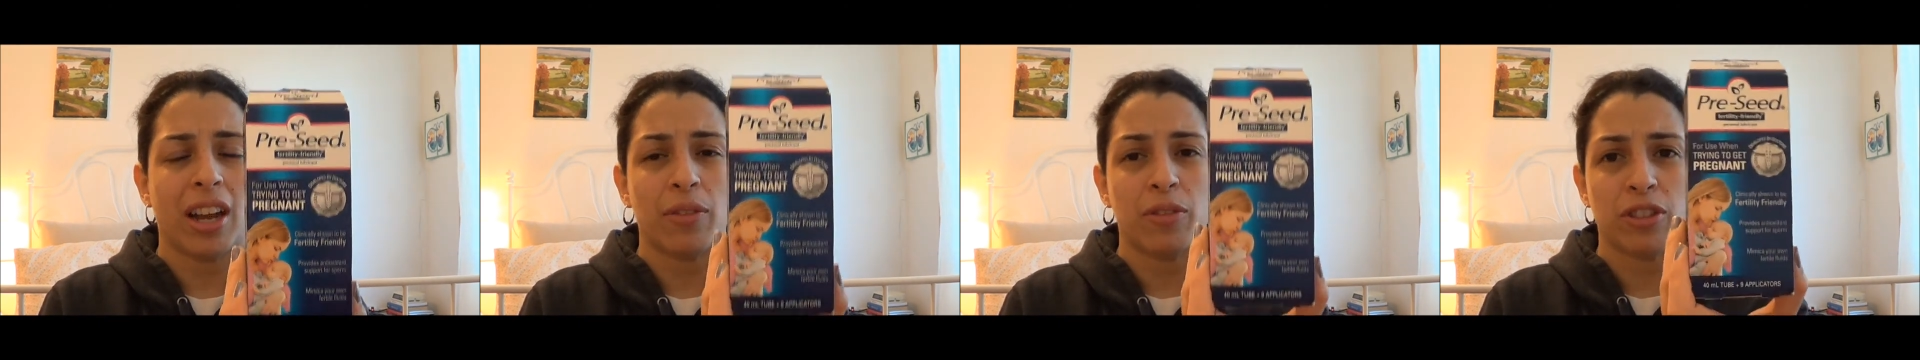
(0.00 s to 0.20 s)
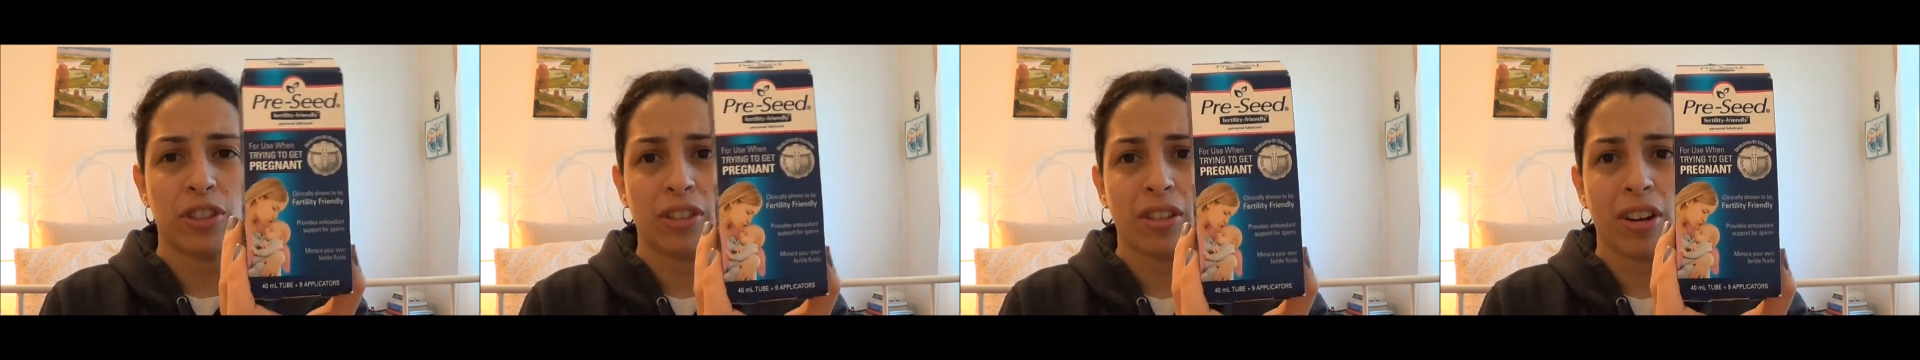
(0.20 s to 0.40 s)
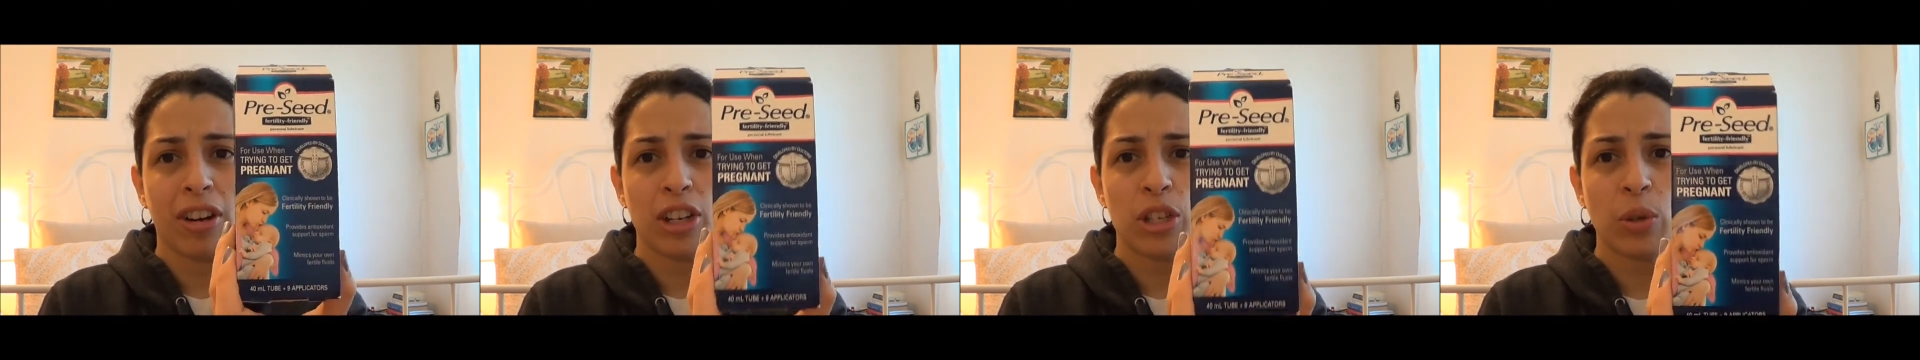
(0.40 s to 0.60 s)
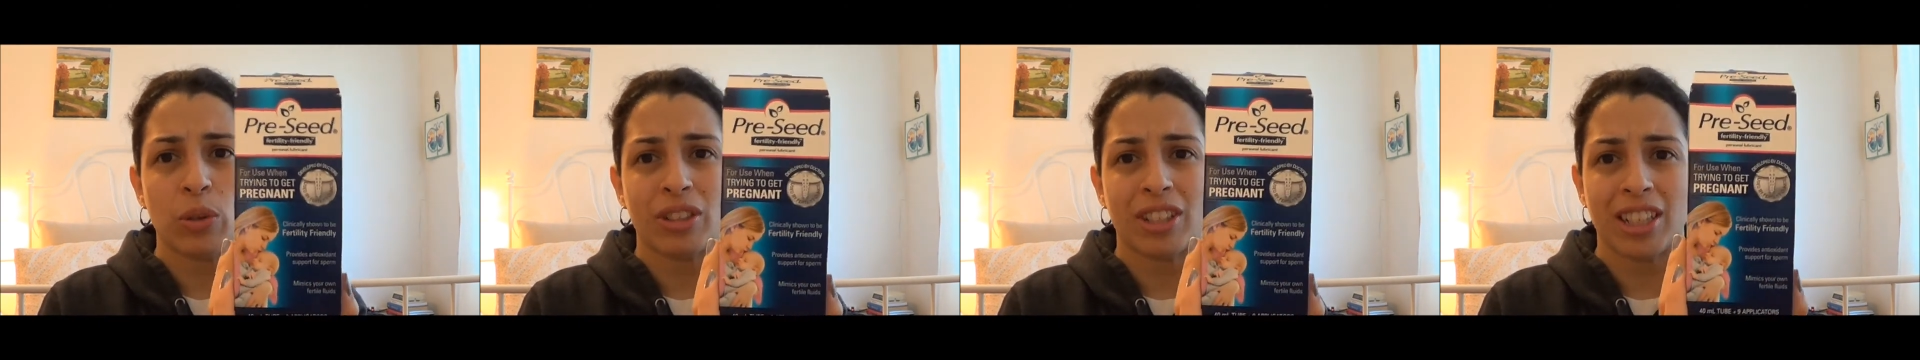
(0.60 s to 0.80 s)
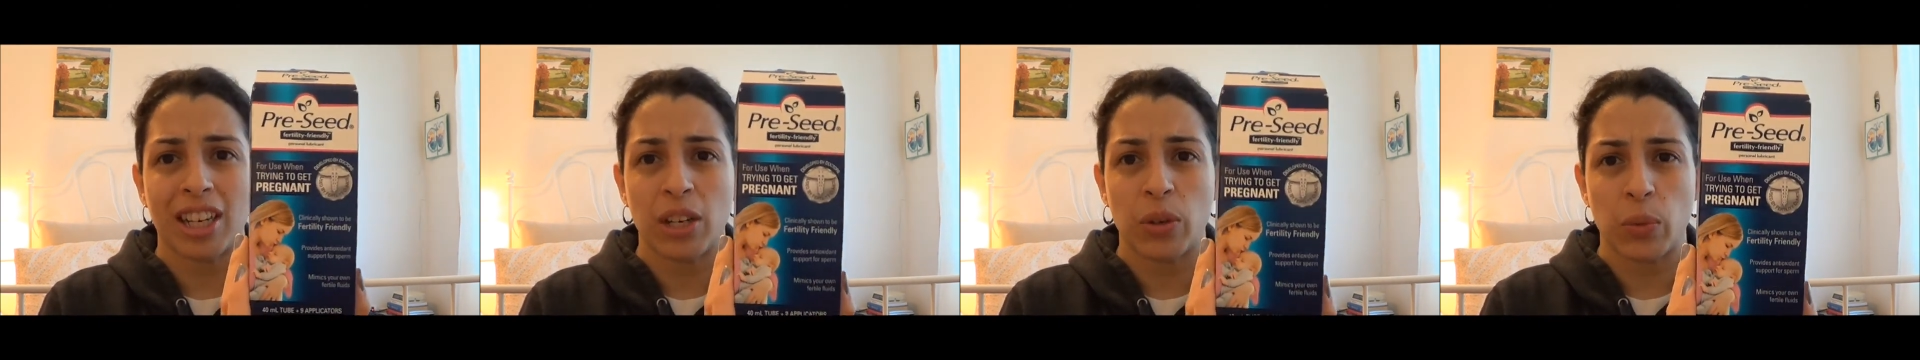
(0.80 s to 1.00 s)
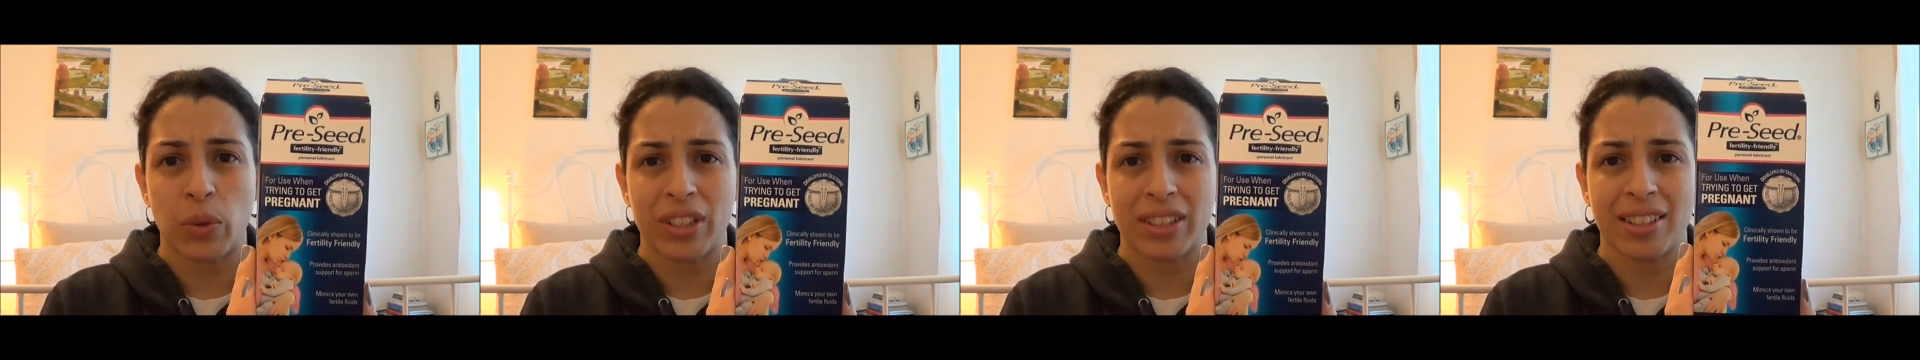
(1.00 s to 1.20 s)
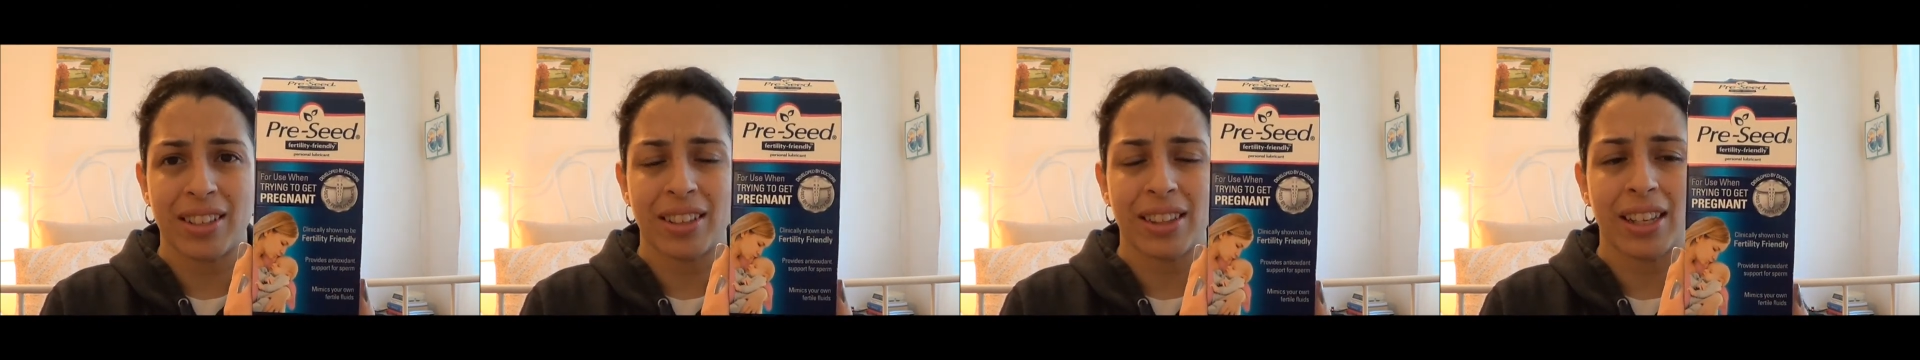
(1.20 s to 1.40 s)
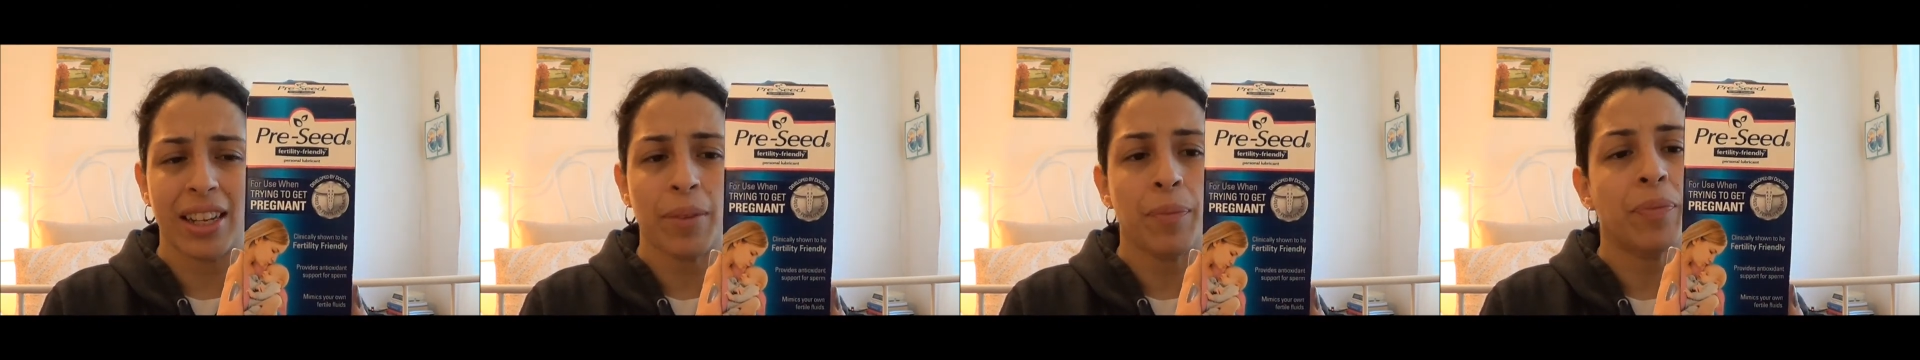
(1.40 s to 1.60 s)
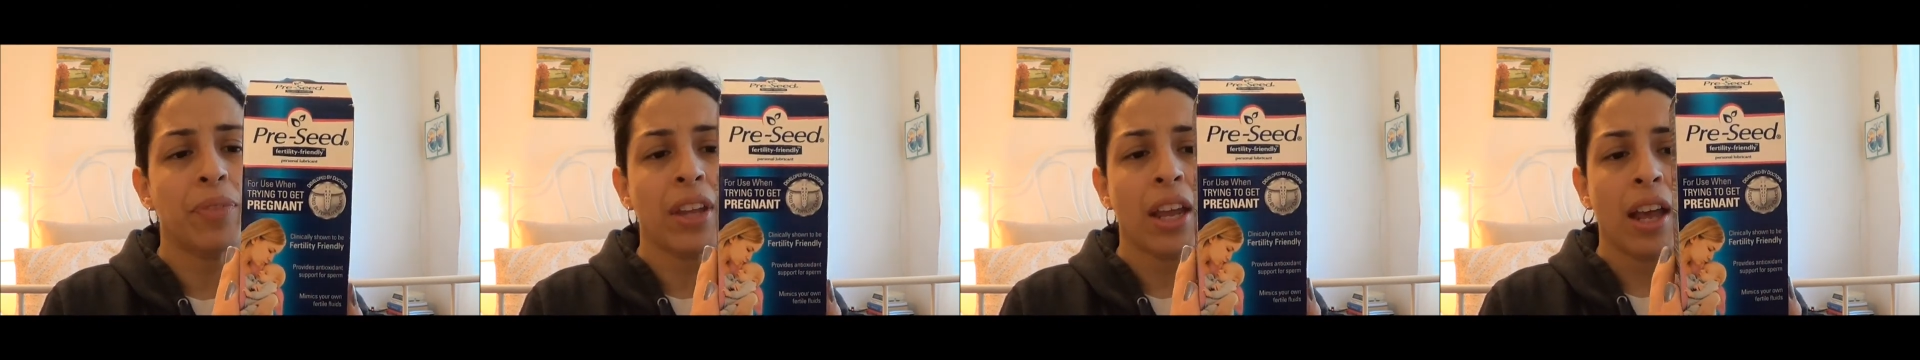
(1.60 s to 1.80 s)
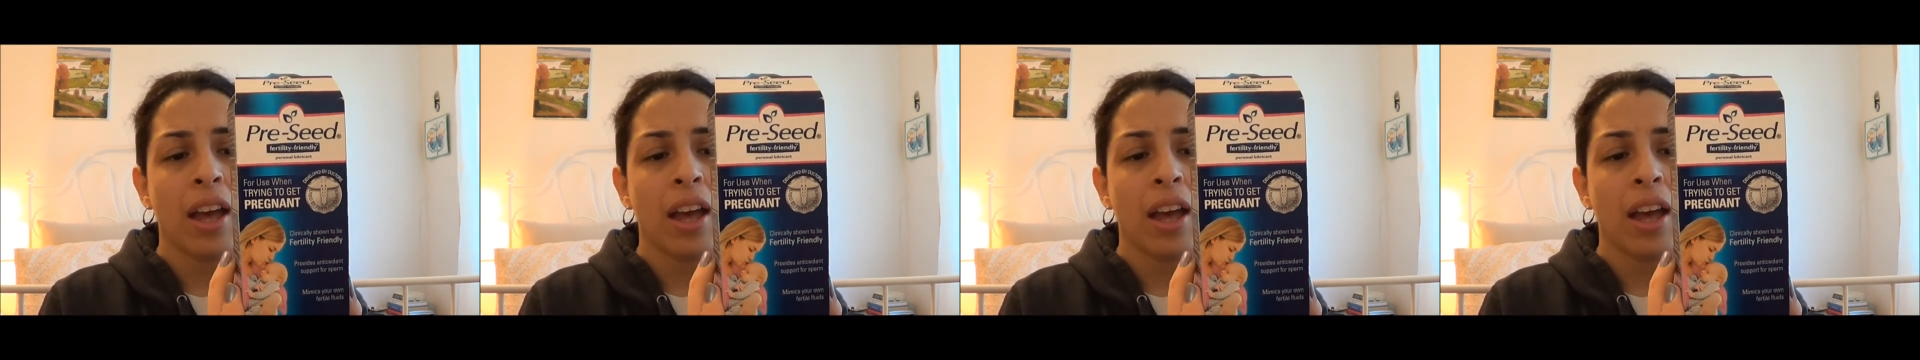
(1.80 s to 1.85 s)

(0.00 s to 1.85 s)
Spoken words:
I've started using it recently.